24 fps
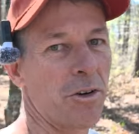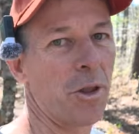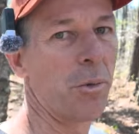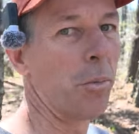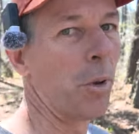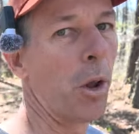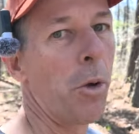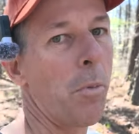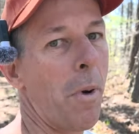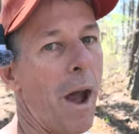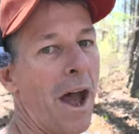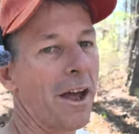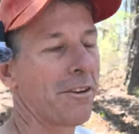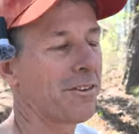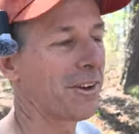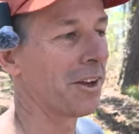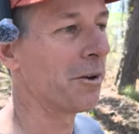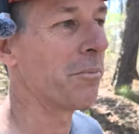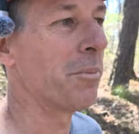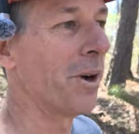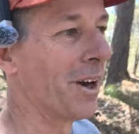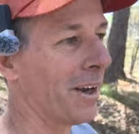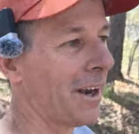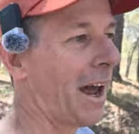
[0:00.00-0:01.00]
for the blue
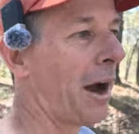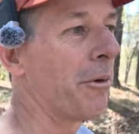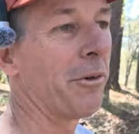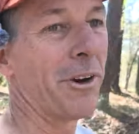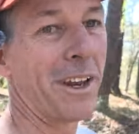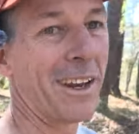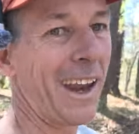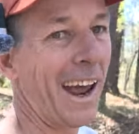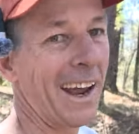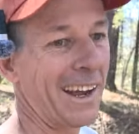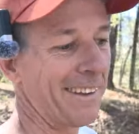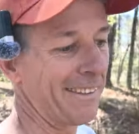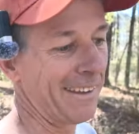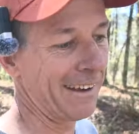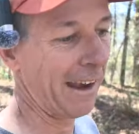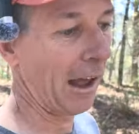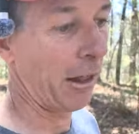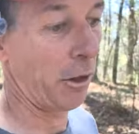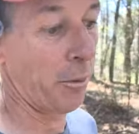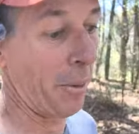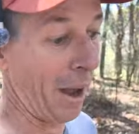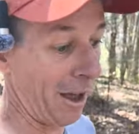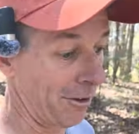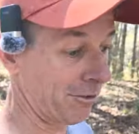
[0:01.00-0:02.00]
basket, but I would have taken the
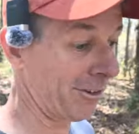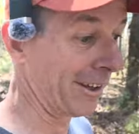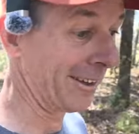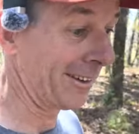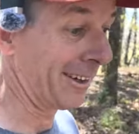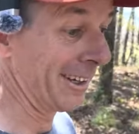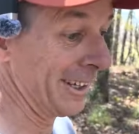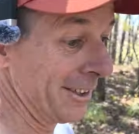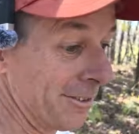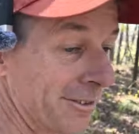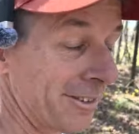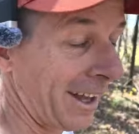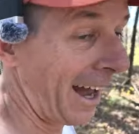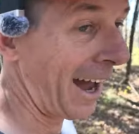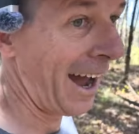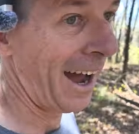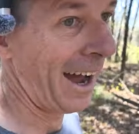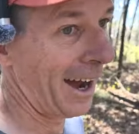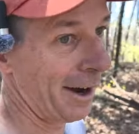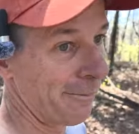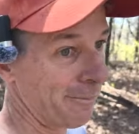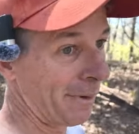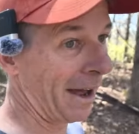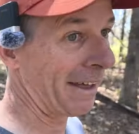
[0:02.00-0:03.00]
yellow basket because
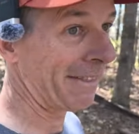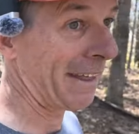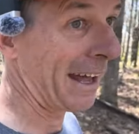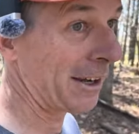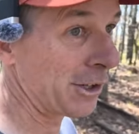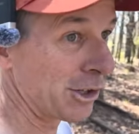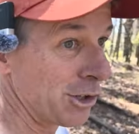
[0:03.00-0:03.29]
I'm not that